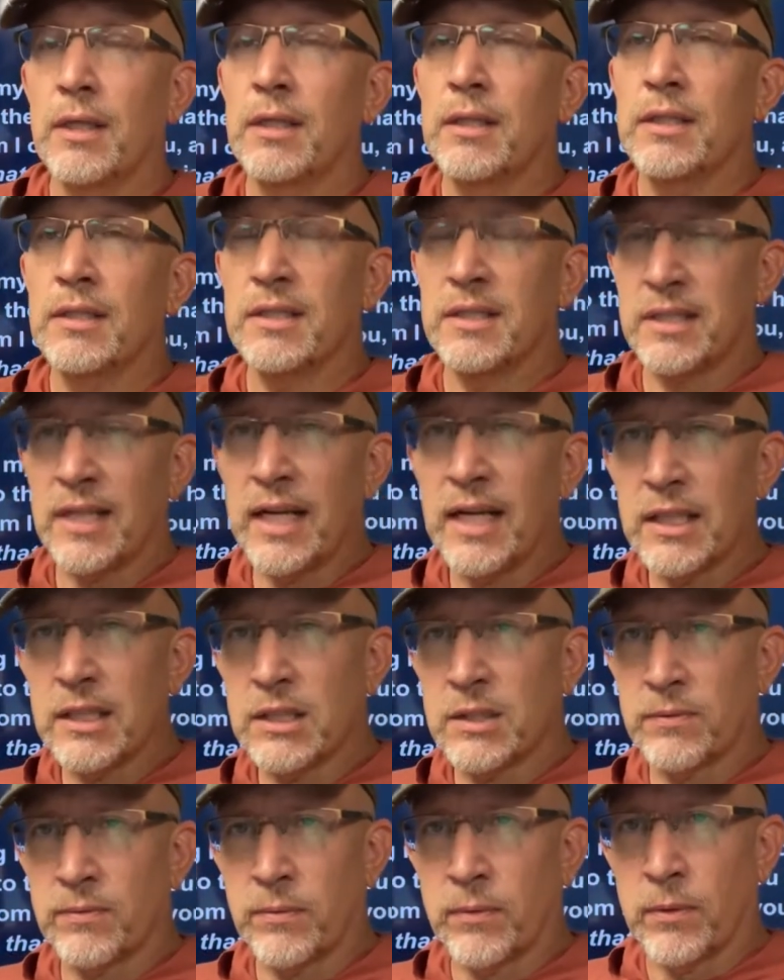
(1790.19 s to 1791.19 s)

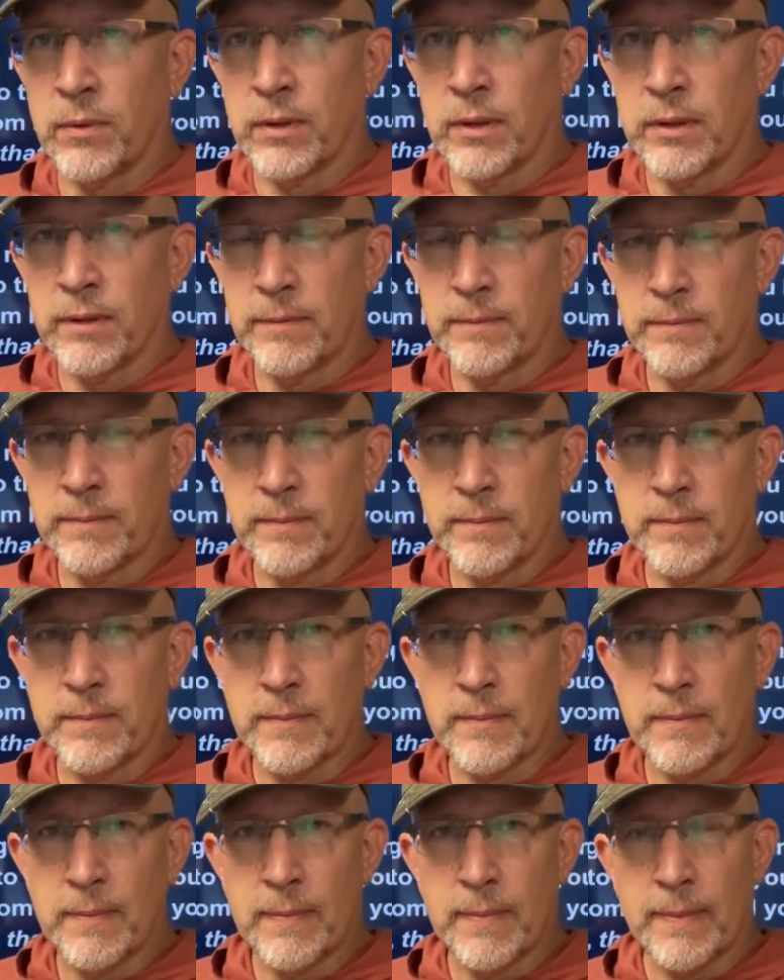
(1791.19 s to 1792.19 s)
stands for,
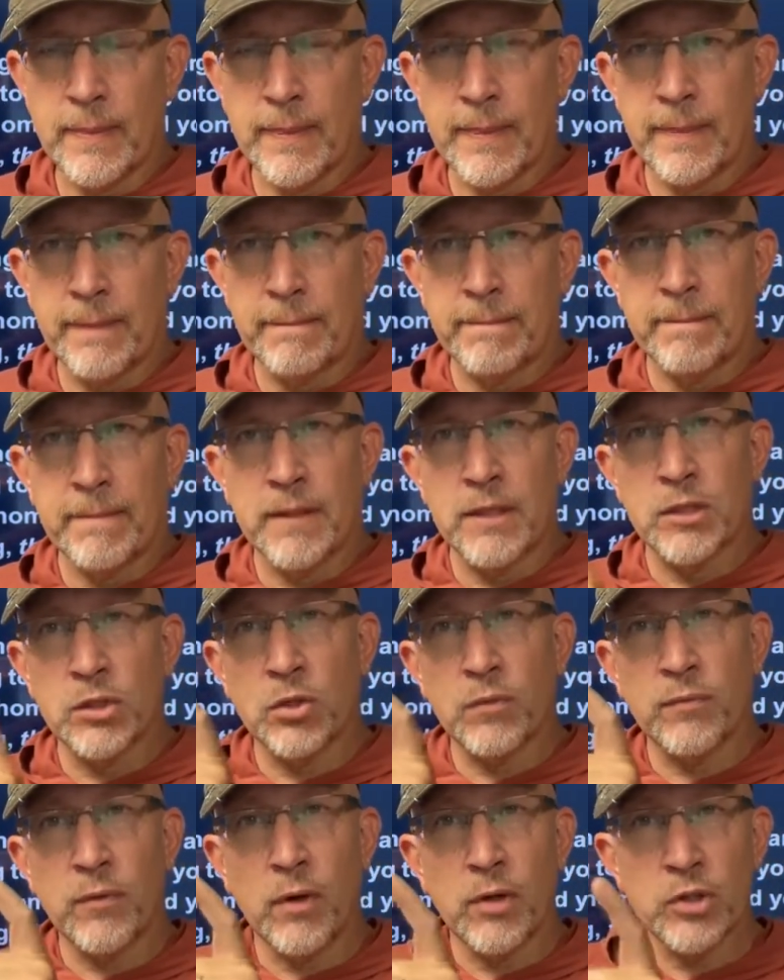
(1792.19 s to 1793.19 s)

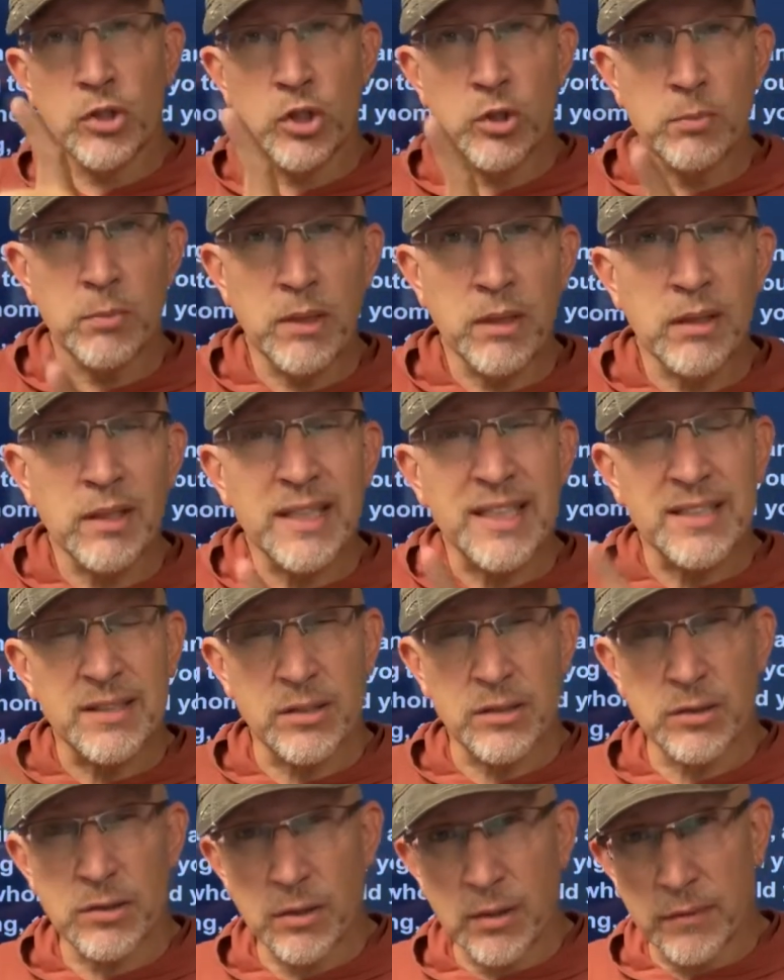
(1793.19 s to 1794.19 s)
so far as humility and
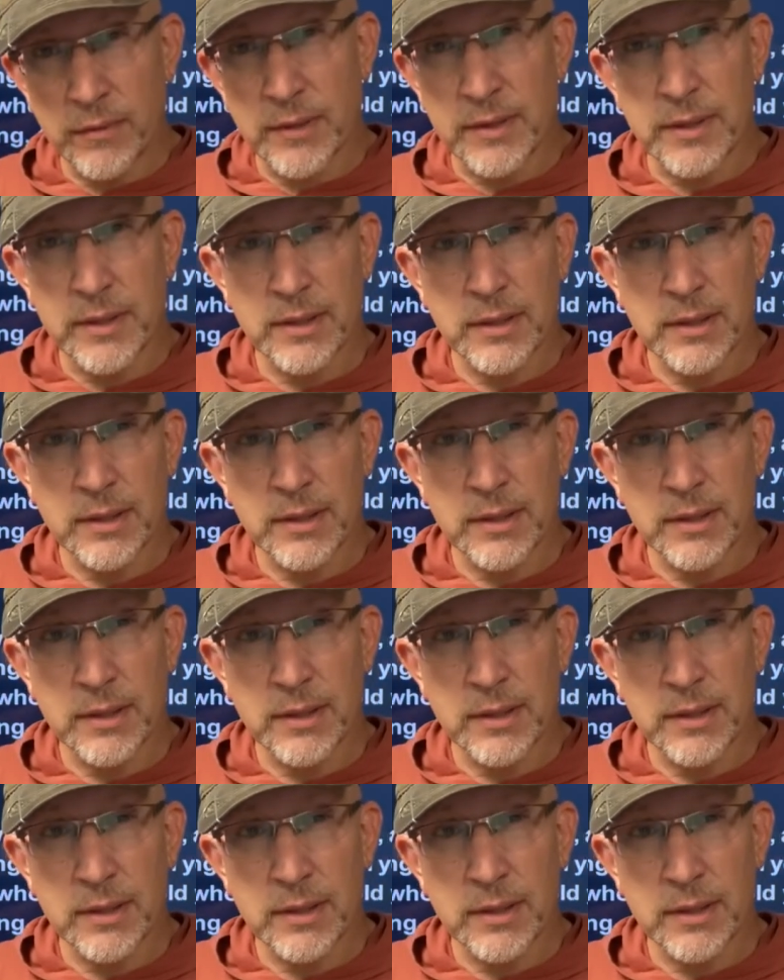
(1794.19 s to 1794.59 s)
service.